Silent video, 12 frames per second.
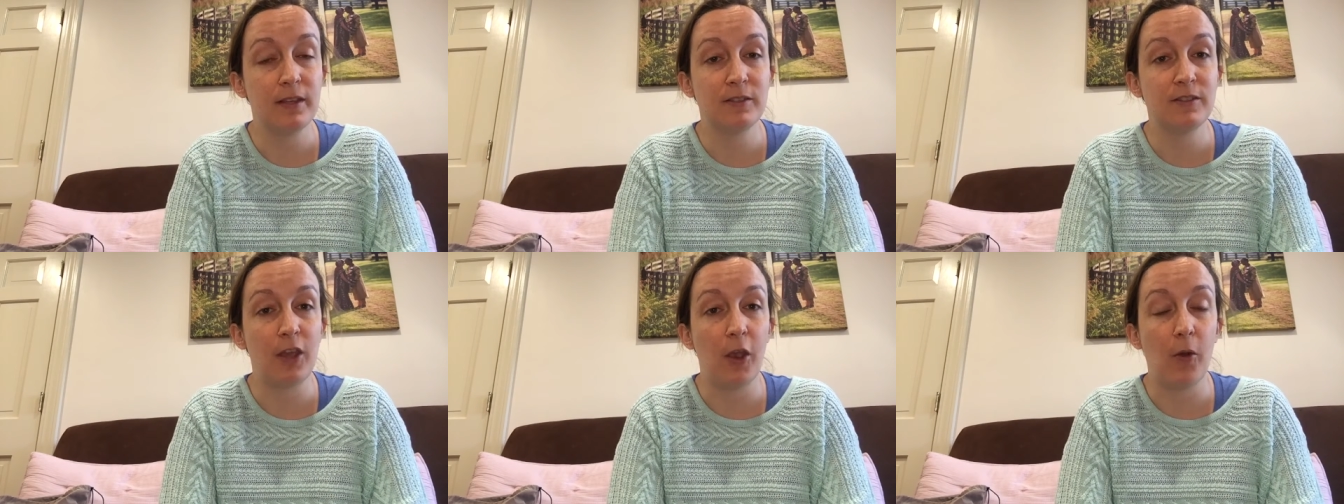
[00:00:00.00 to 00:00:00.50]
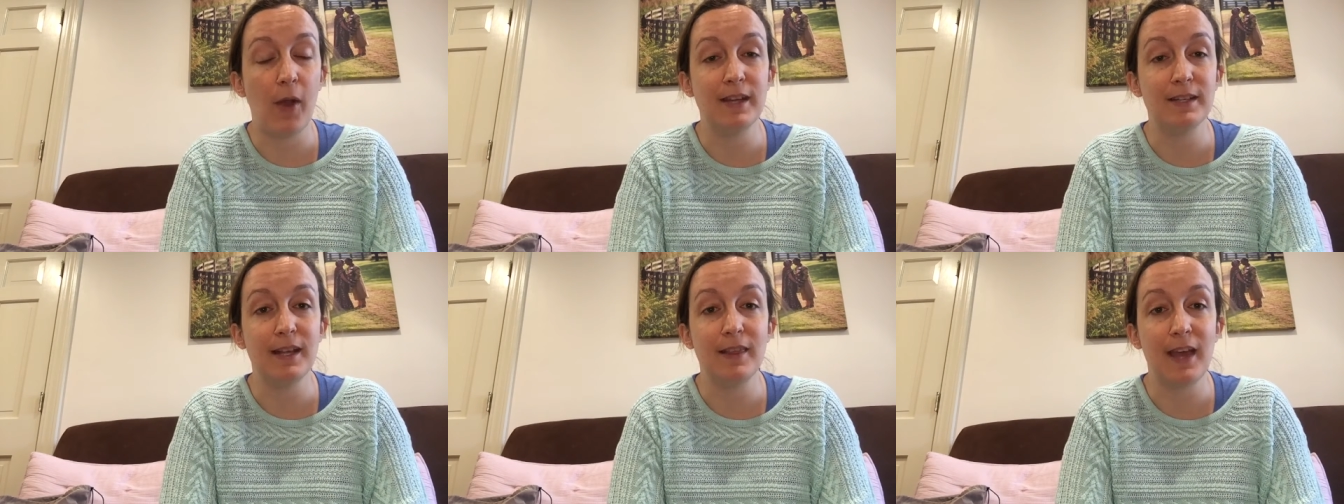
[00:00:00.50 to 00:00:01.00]
So I
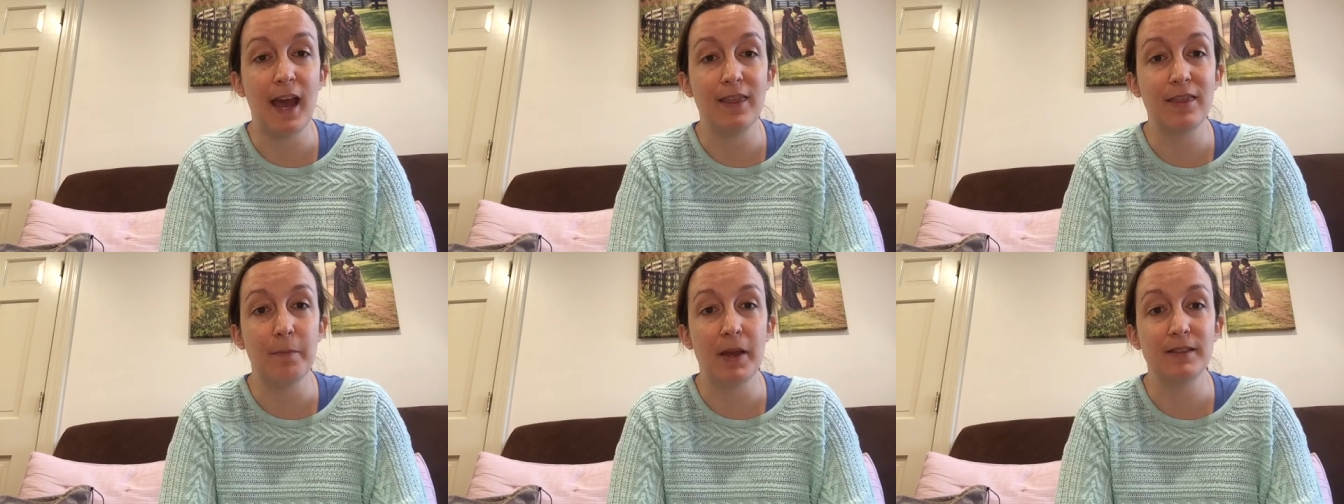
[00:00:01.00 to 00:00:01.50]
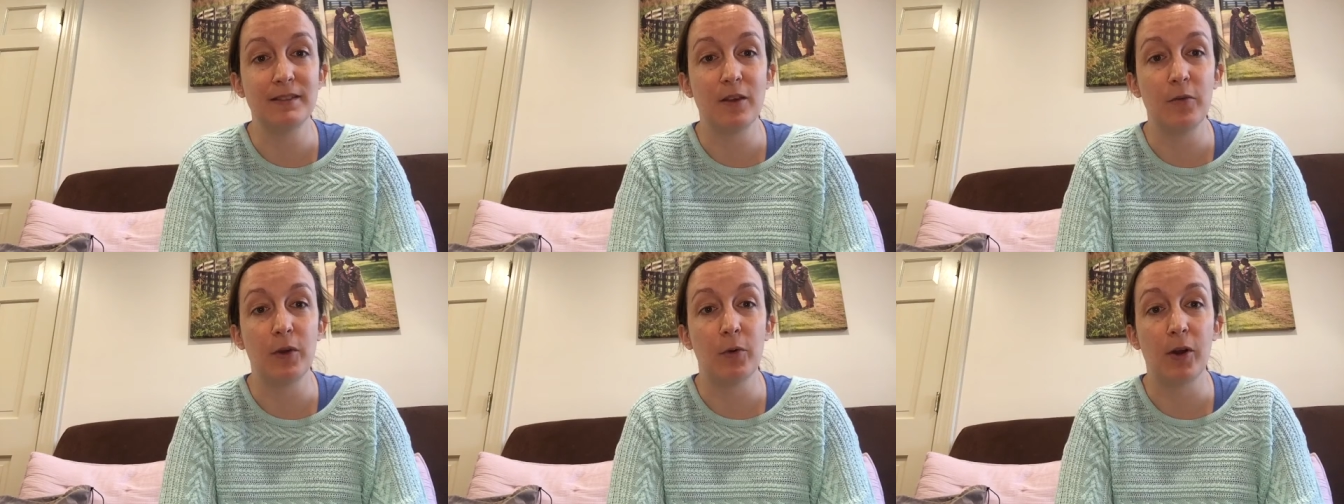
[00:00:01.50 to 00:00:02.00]
did that the months that
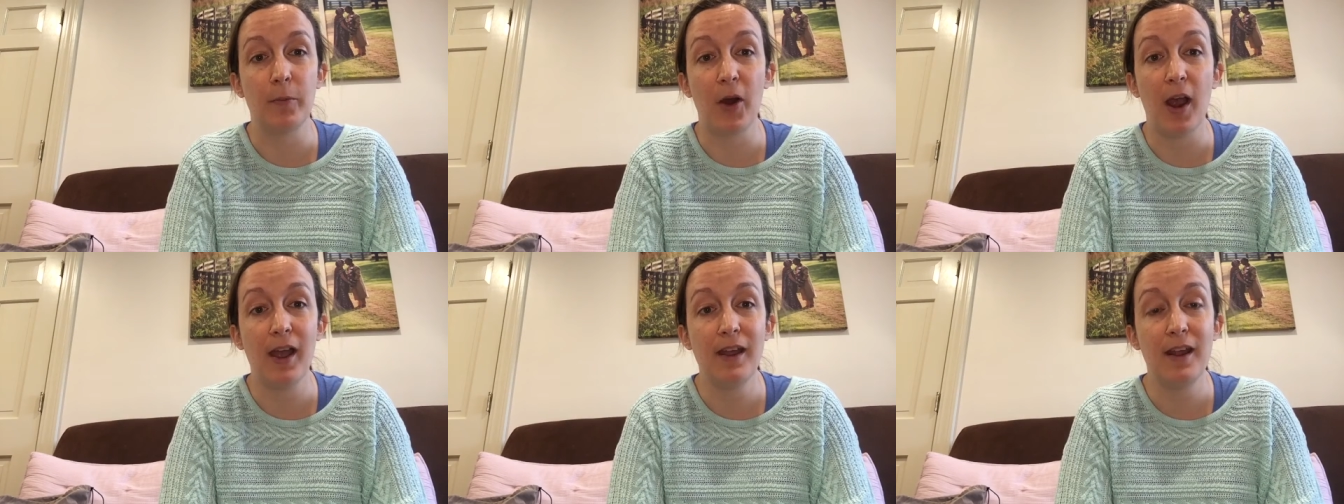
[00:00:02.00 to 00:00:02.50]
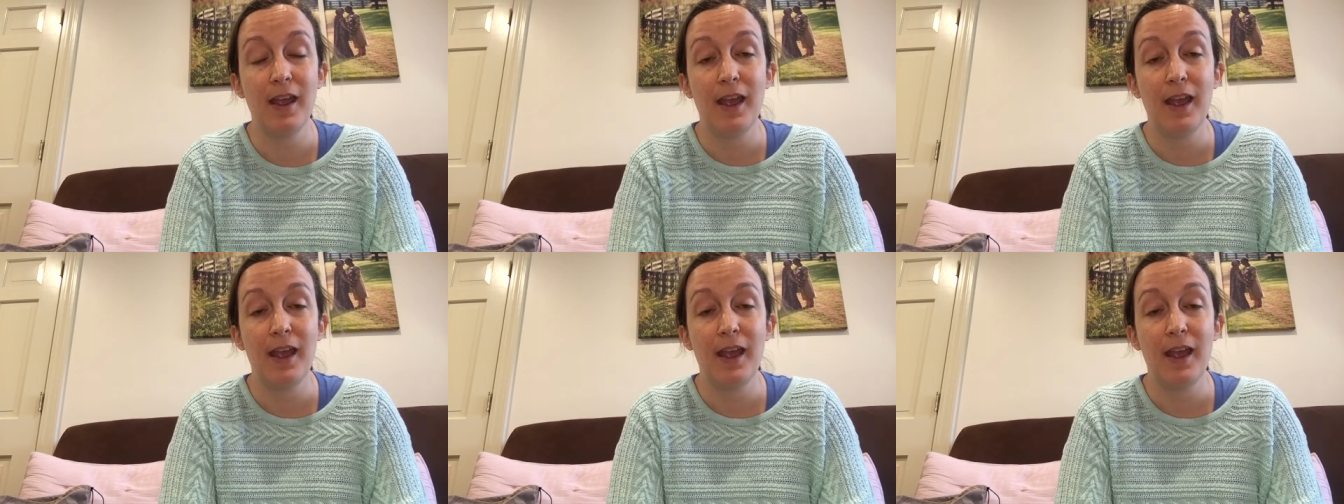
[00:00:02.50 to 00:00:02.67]
we were abroad,